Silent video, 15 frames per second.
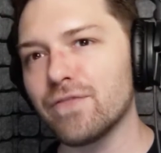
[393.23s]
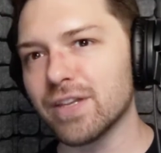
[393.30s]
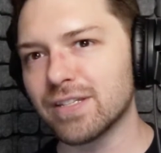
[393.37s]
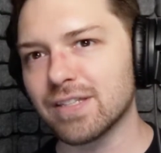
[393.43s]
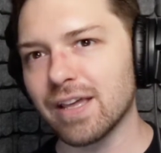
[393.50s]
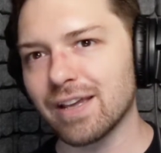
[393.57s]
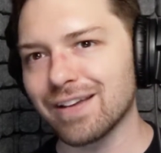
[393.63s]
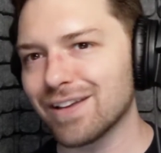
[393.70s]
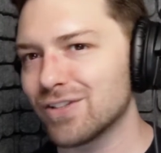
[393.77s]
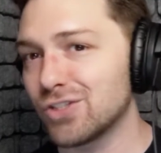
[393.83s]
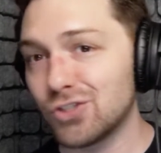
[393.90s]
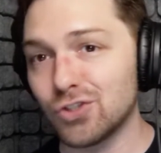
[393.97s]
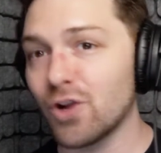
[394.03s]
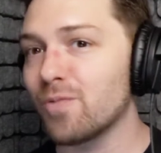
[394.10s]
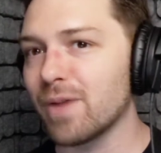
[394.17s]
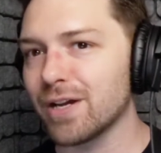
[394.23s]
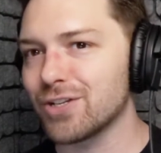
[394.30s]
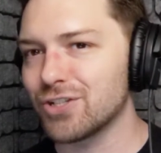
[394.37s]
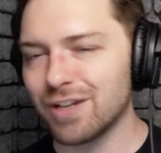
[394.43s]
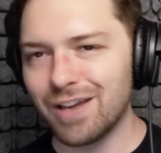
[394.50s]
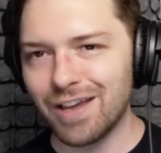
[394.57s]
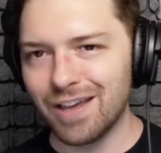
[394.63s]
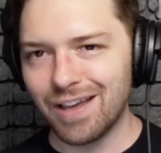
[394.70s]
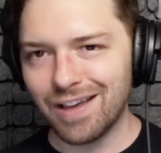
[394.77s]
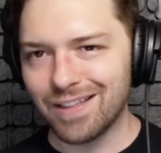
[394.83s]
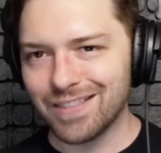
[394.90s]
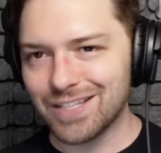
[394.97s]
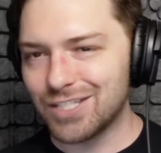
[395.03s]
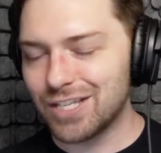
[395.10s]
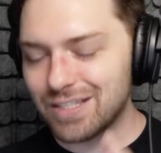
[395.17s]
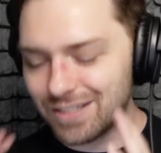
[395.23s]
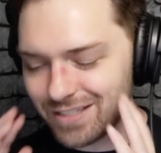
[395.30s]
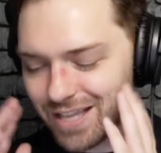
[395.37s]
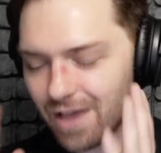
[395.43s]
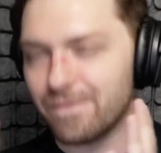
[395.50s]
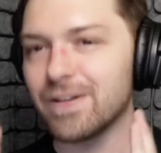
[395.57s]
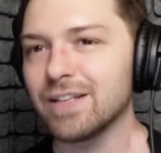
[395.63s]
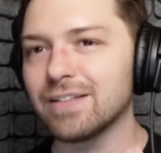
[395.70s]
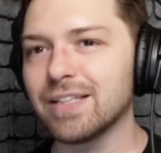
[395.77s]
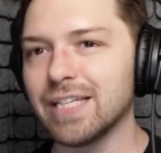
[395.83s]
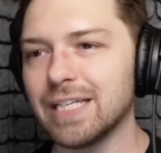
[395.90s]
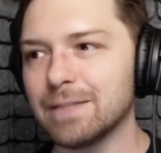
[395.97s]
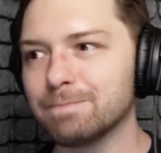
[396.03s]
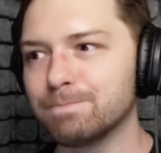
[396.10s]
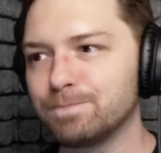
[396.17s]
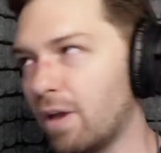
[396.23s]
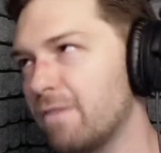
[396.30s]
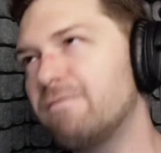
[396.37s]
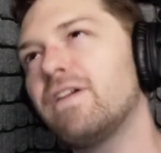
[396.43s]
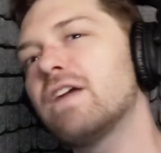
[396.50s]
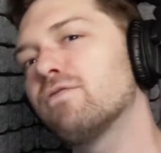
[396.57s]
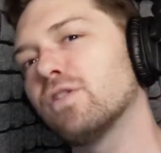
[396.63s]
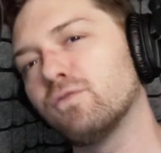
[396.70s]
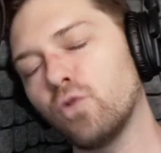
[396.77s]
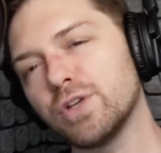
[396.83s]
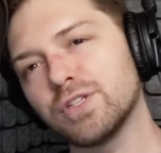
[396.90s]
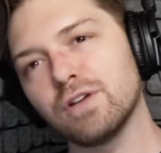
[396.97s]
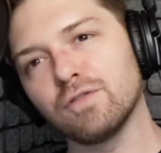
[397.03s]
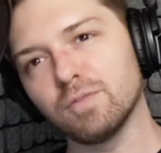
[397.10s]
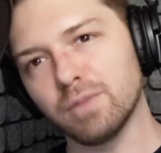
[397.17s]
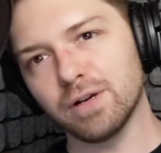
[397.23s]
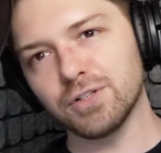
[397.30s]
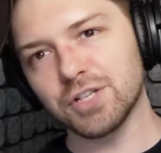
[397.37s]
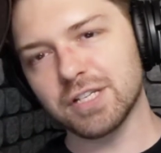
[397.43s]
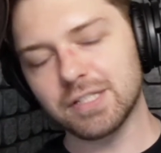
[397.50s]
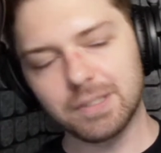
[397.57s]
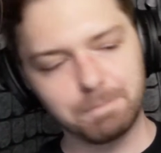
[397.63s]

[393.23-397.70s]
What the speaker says: this thing so much. This is definitely my favorite voiceover purchase.